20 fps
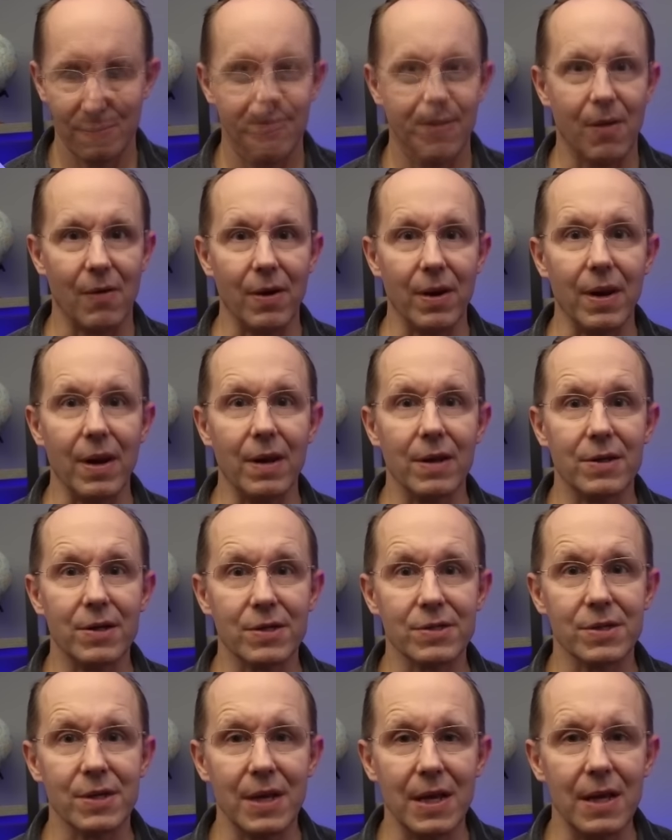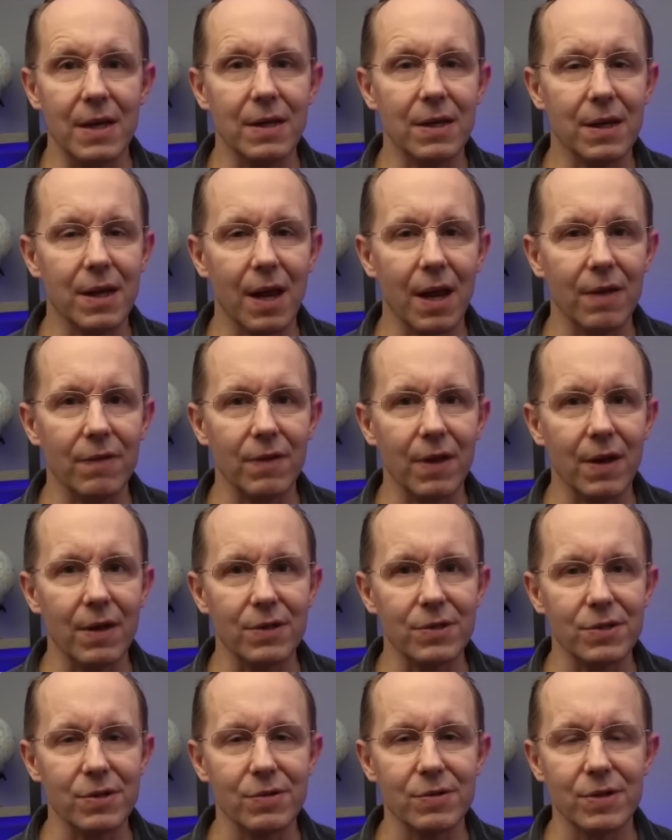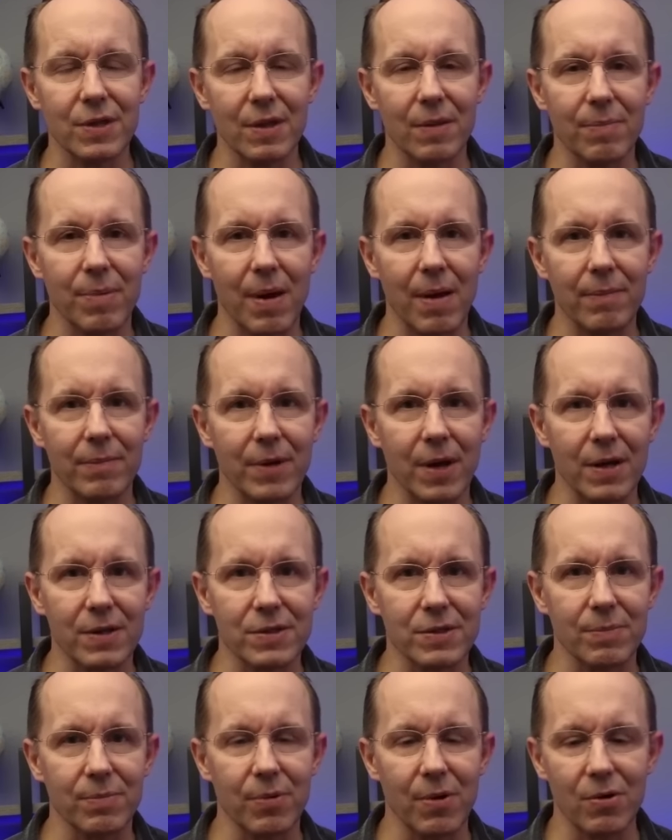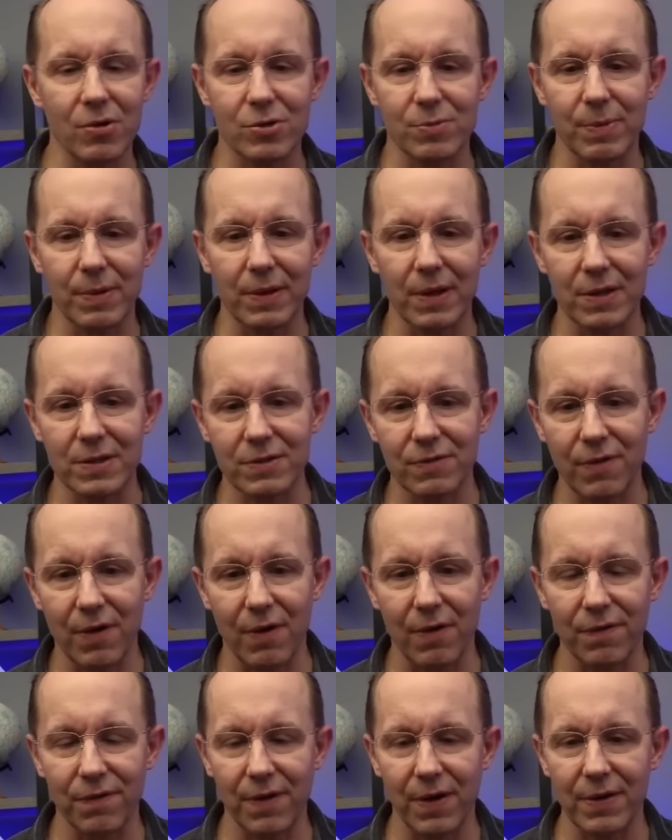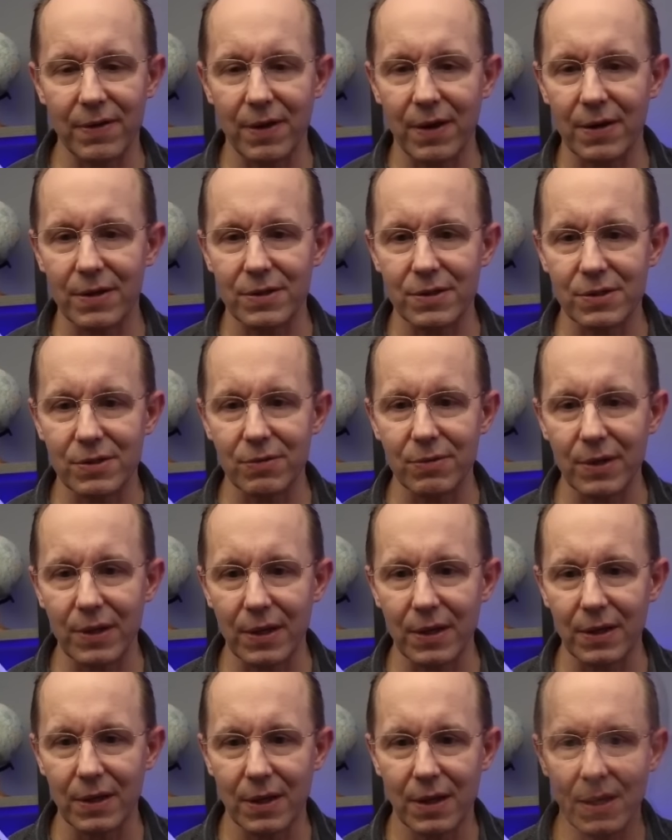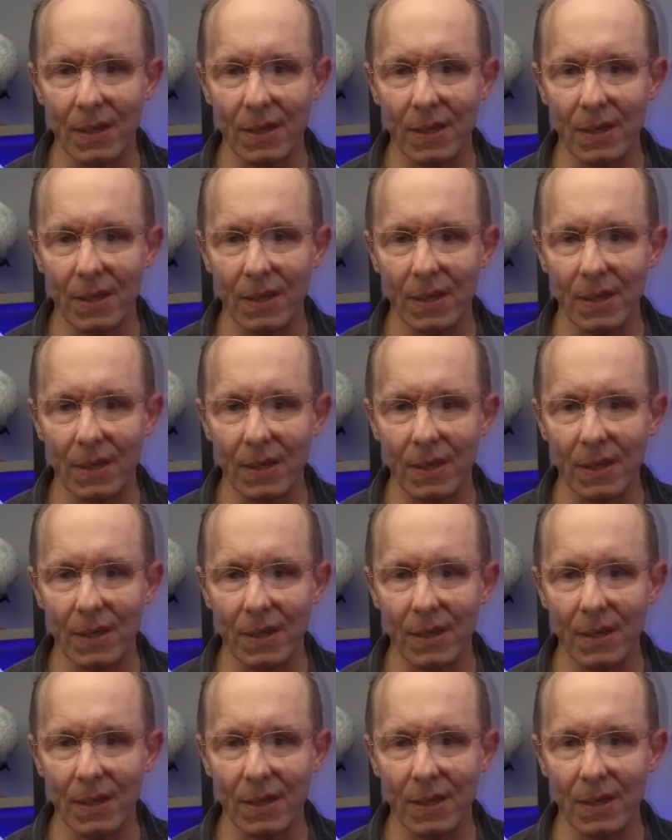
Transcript: All right, it doesn't indicate that it's using the PEMDAS approach, but let's verify that it's doing it.